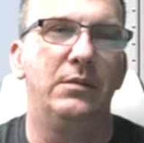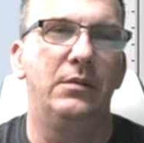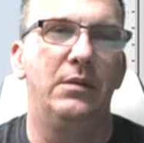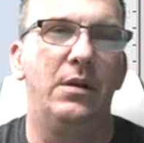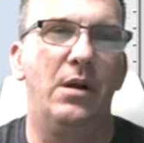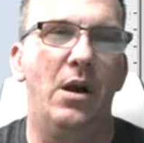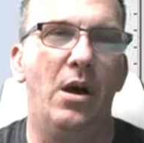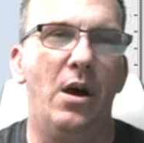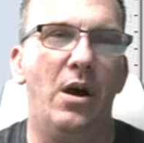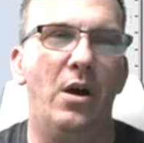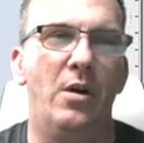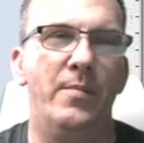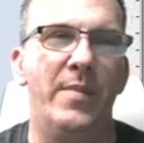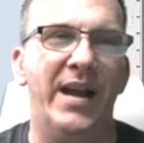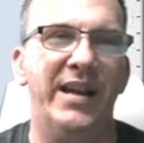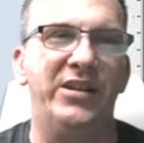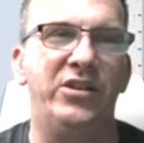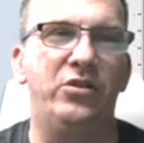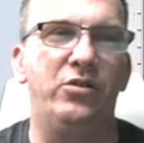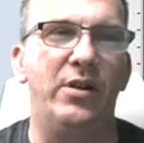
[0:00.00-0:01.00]
all my
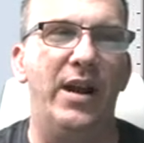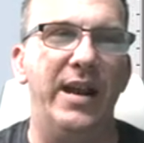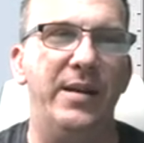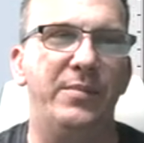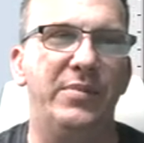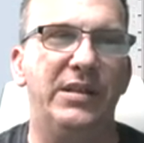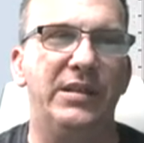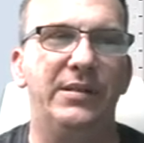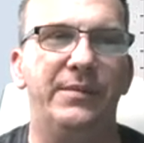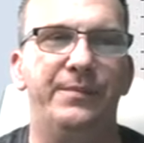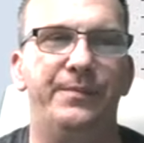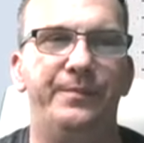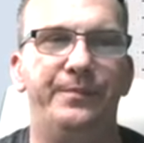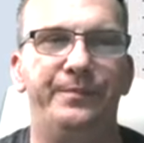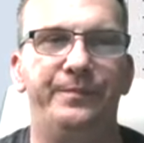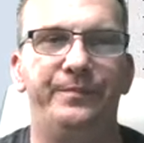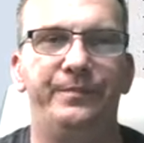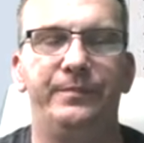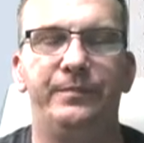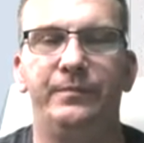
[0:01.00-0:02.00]
stripes.
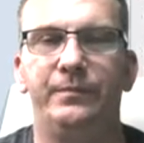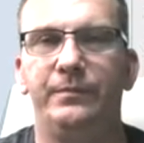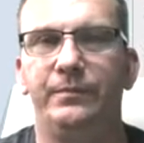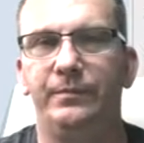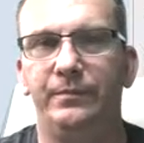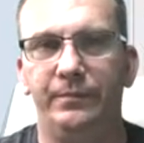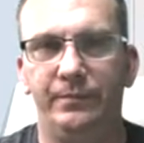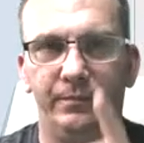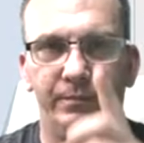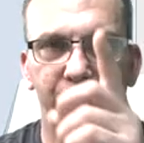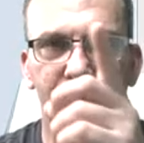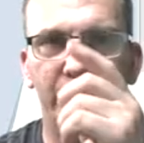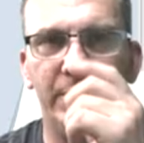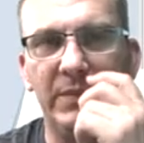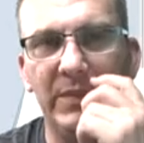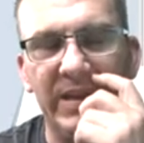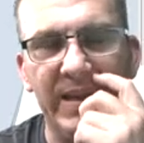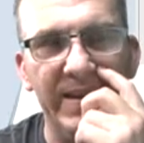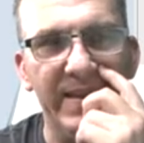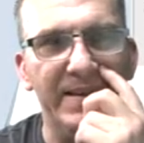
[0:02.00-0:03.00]

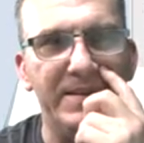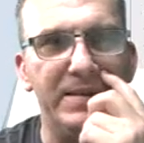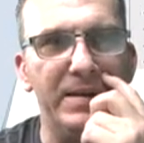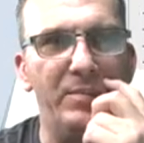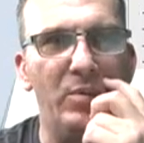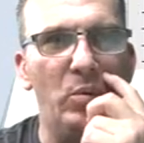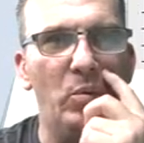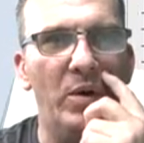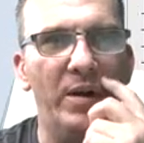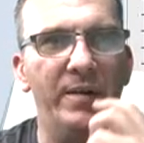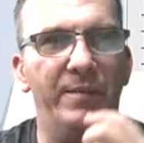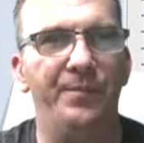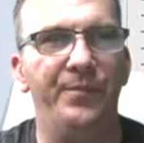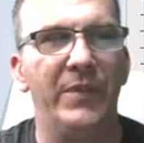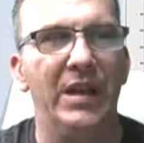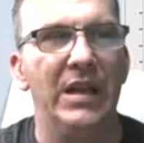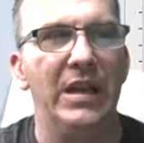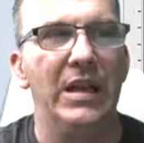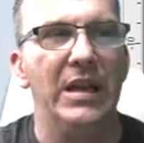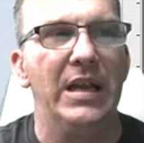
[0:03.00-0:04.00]
Okay, that's number one.
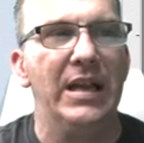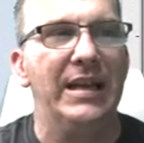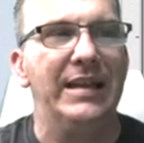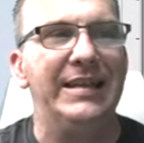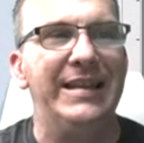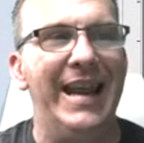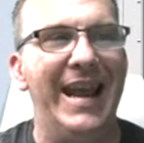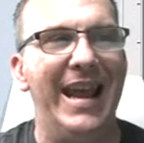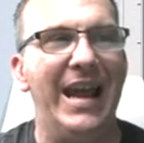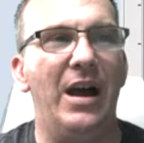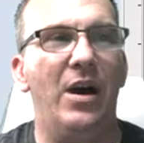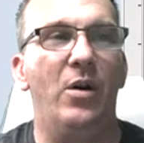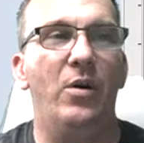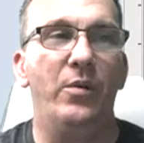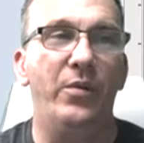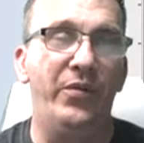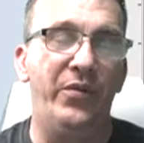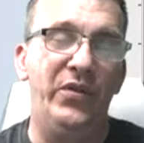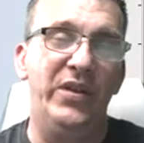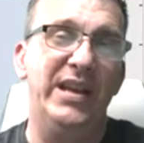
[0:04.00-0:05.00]
Now,
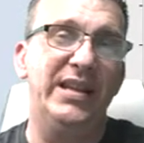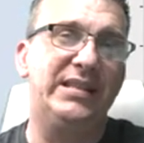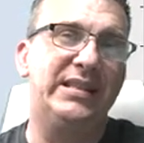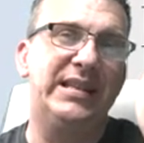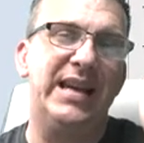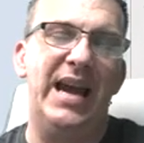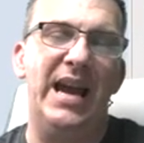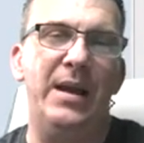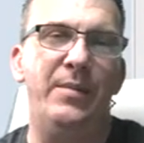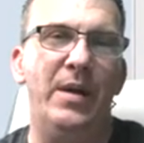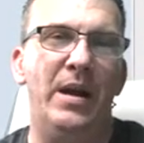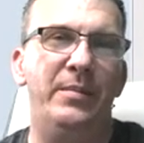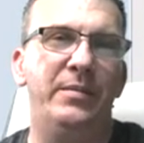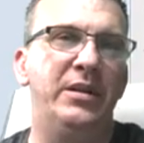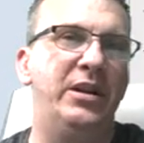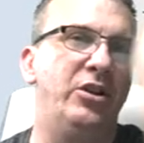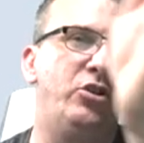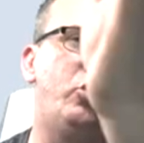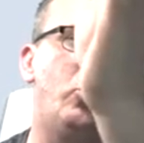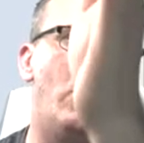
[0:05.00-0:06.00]
this time I'm going
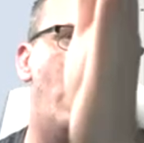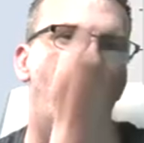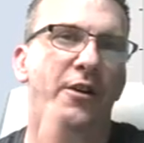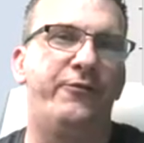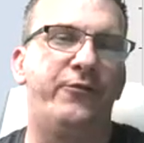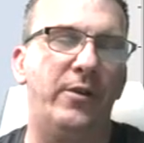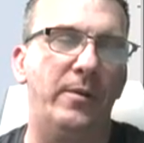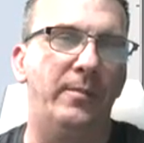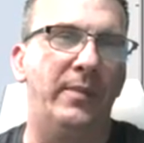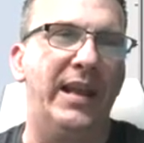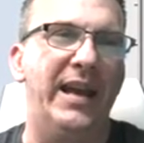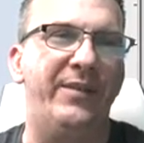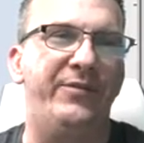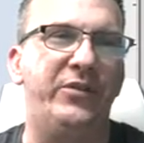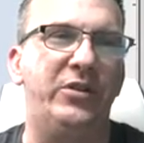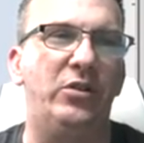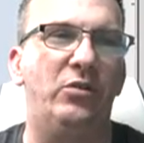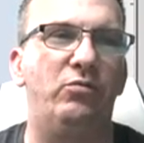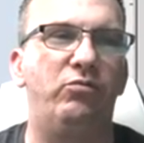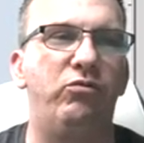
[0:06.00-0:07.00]
to draw from left
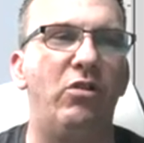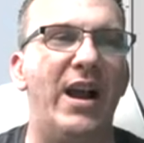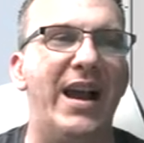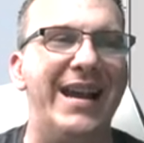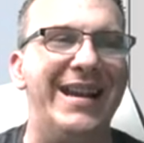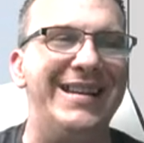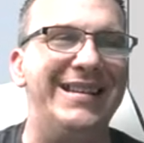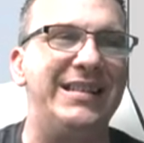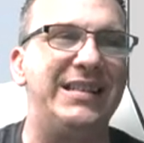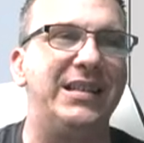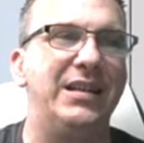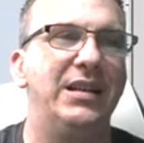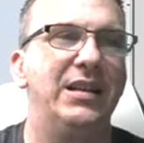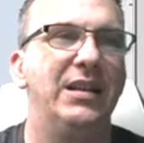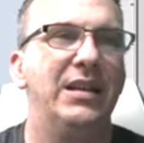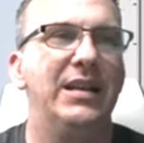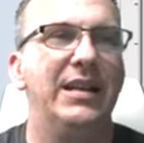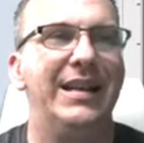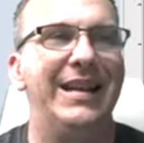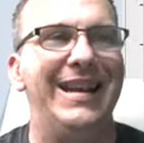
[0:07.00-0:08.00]
to right,
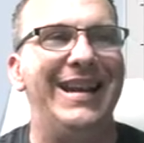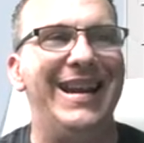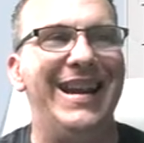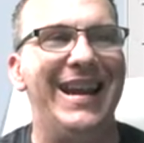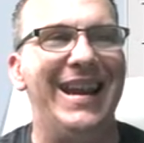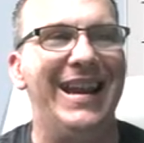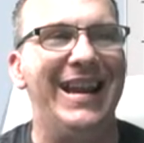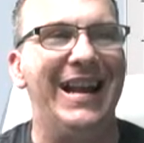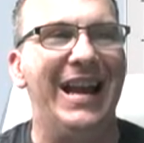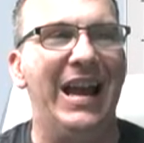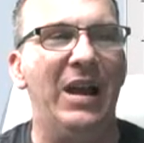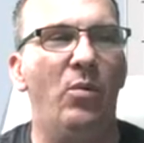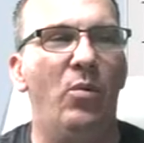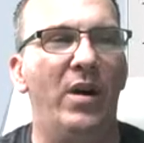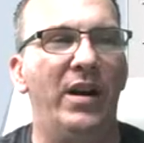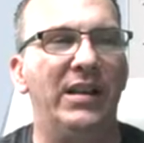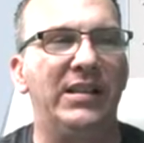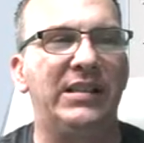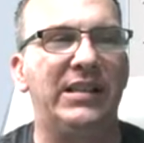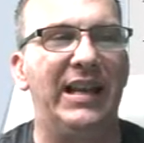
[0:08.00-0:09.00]
and I want
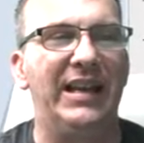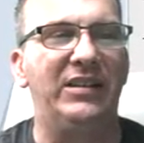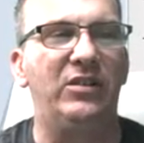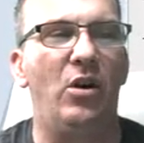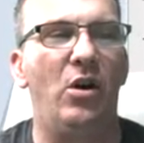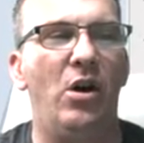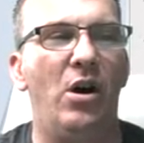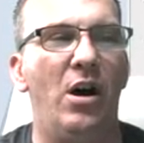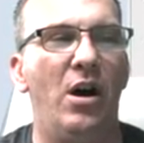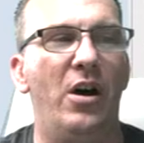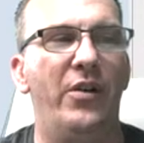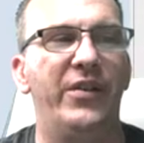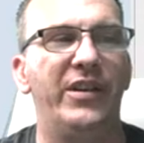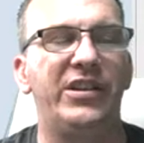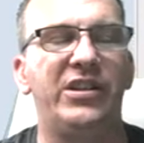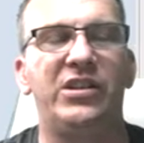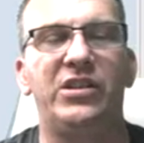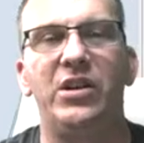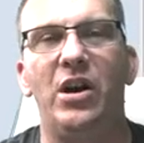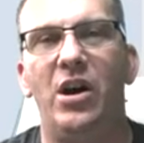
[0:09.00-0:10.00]
to select all the
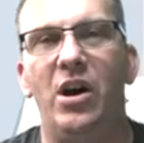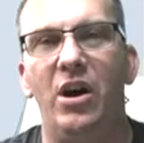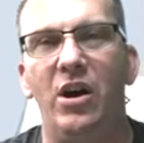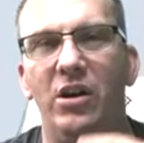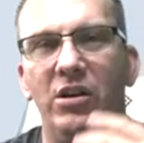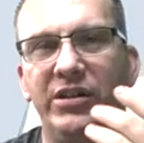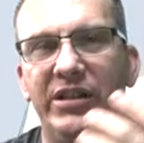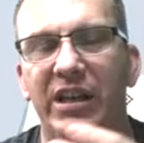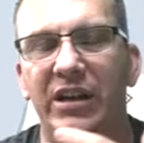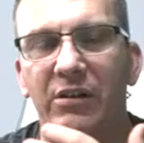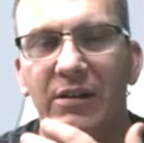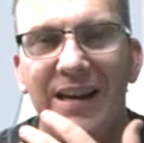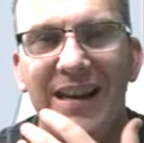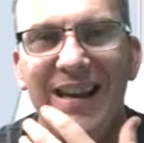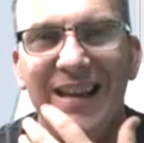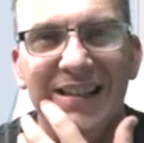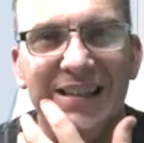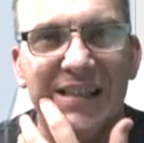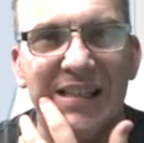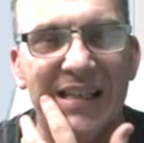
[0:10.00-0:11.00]
stars that are
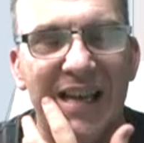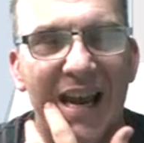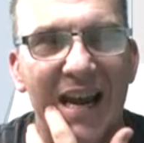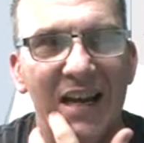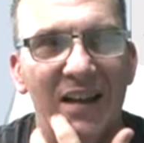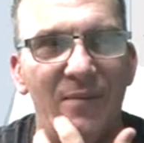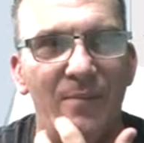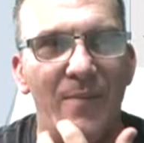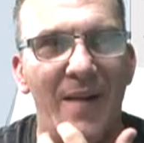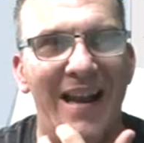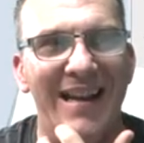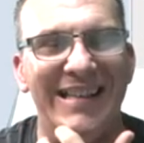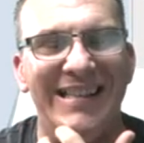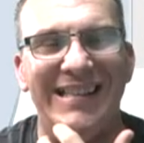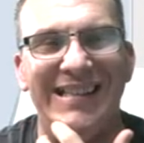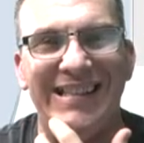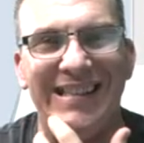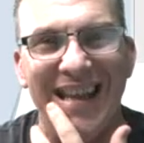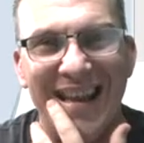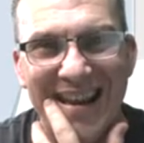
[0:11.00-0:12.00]
inside of my
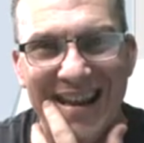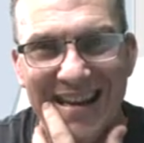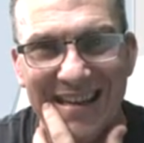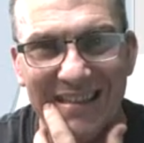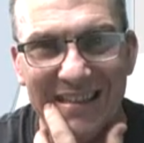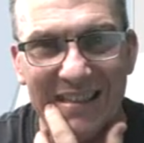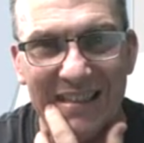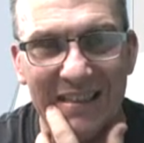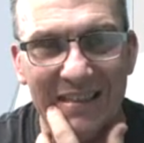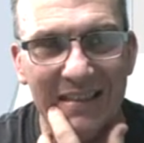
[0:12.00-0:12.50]
state,